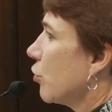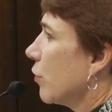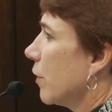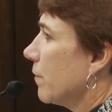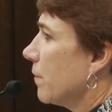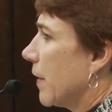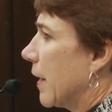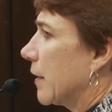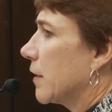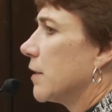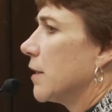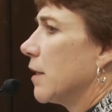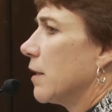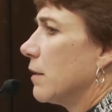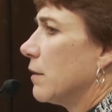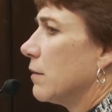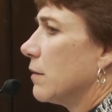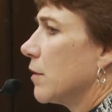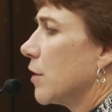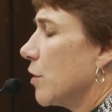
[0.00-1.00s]

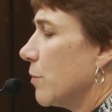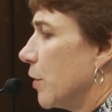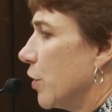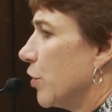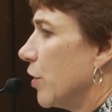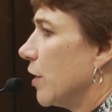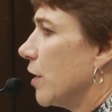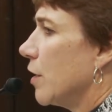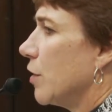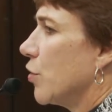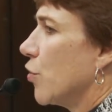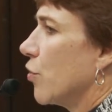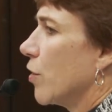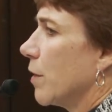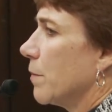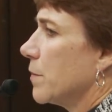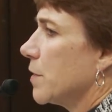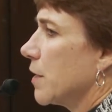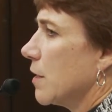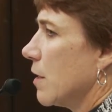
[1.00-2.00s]
reflecting community
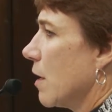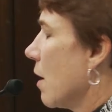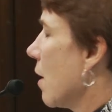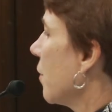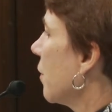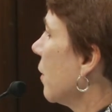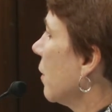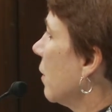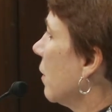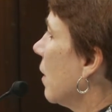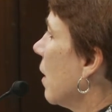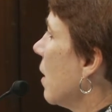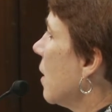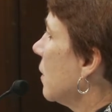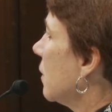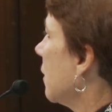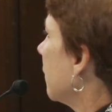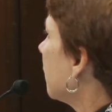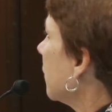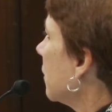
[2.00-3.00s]
norms and other
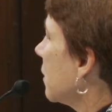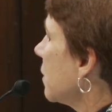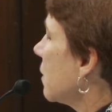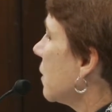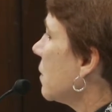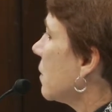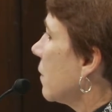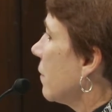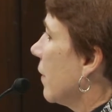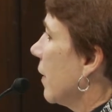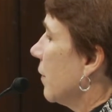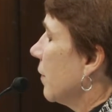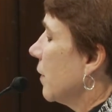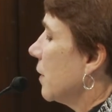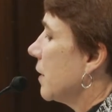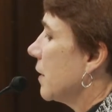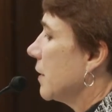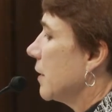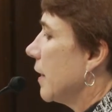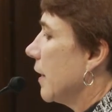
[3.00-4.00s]
differences around the
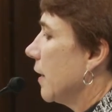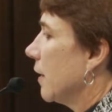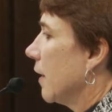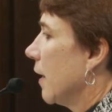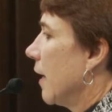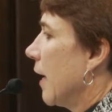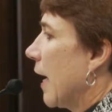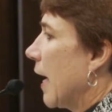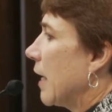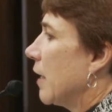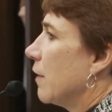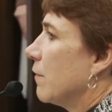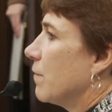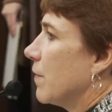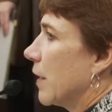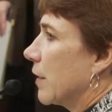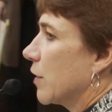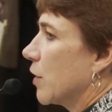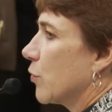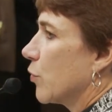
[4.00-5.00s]
state. And in
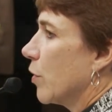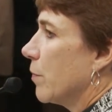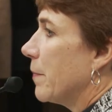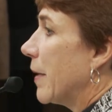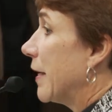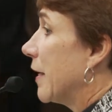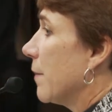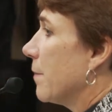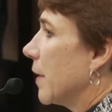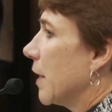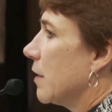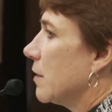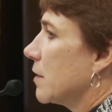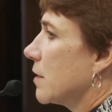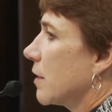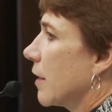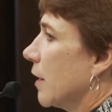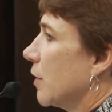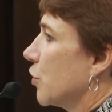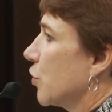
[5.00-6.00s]
fact, there were many bail
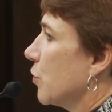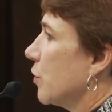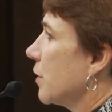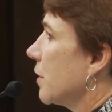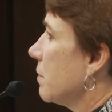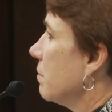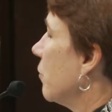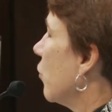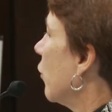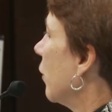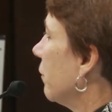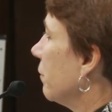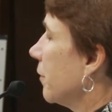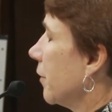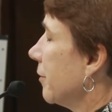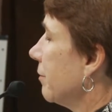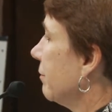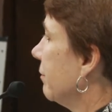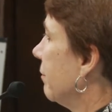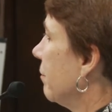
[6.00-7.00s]
schedules, one
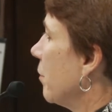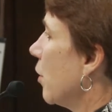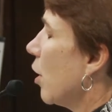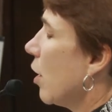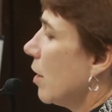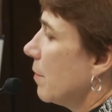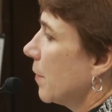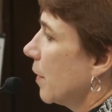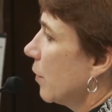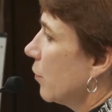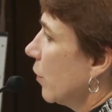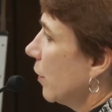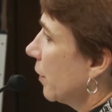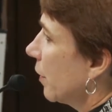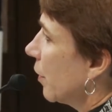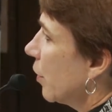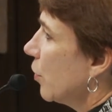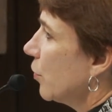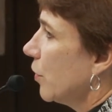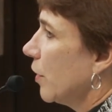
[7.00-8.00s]
for Palmer, one
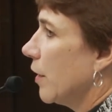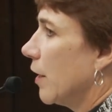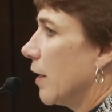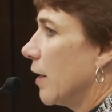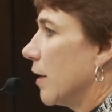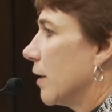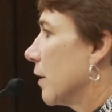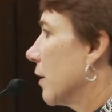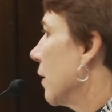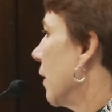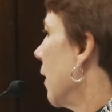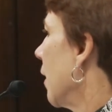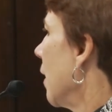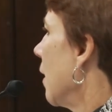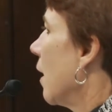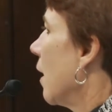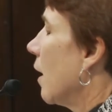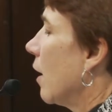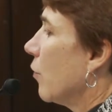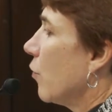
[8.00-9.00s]
Kodiak,
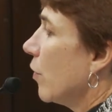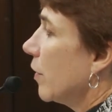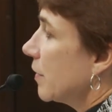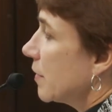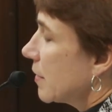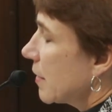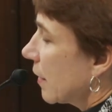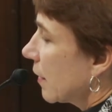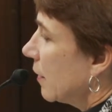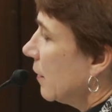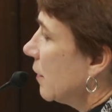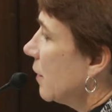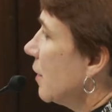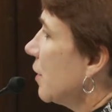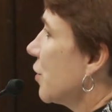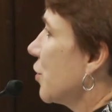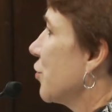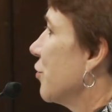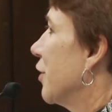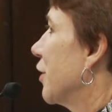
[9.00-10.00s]
one Second
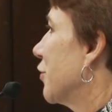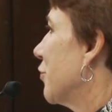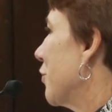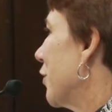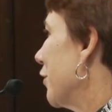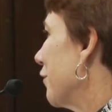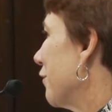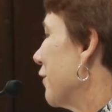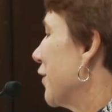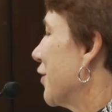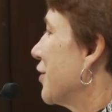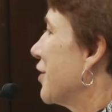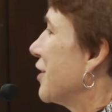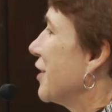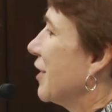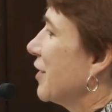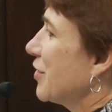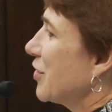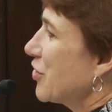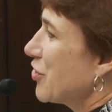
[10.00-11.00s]
District, one First
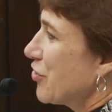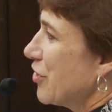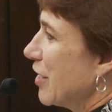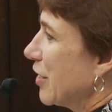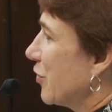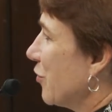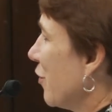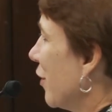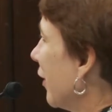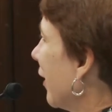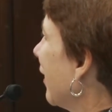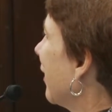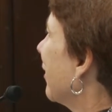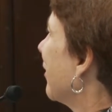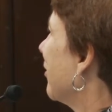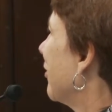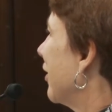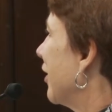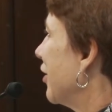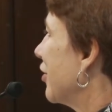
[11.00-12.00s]
District, one
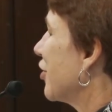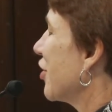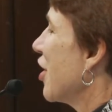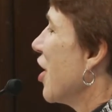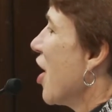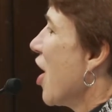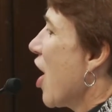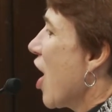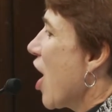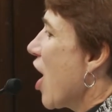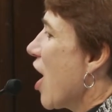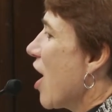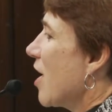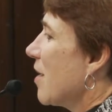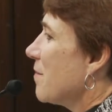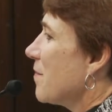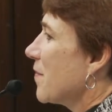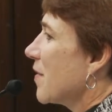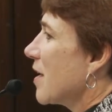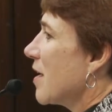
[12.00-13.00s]
Anchorage.
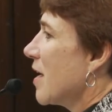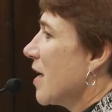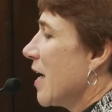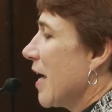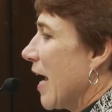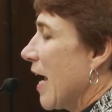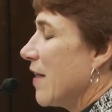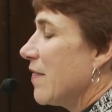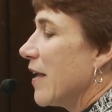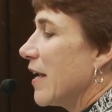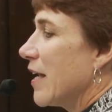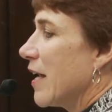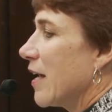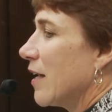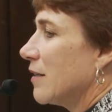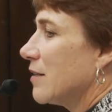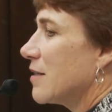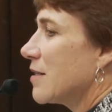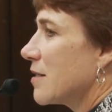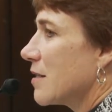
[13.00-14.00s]
And they
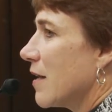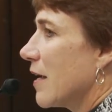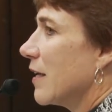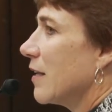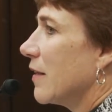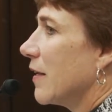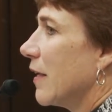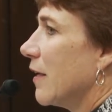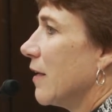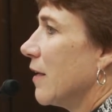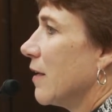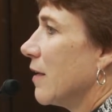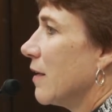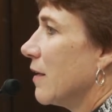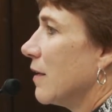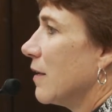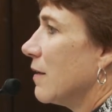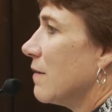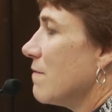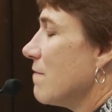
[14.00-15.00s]
had slightly
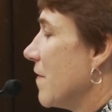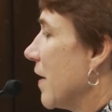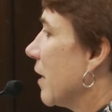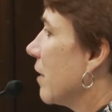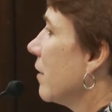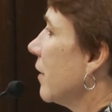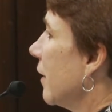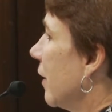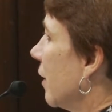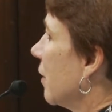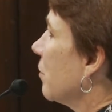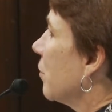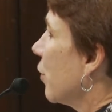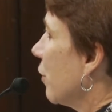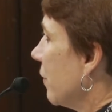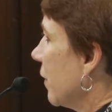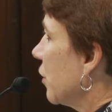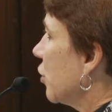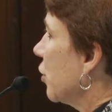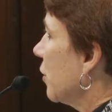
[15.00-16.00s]
varying
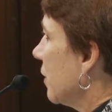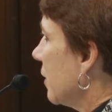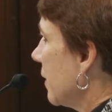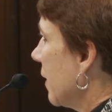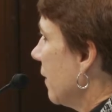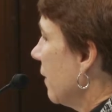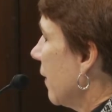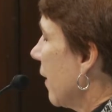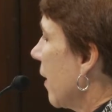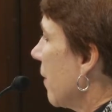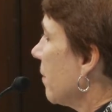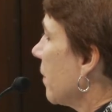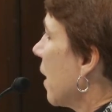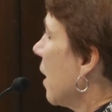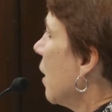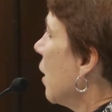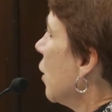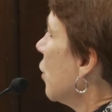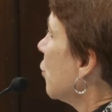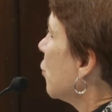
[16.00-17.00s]
provisions in them.
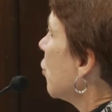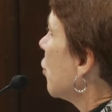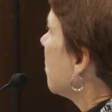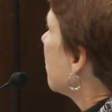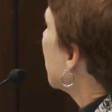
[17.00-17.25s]
So the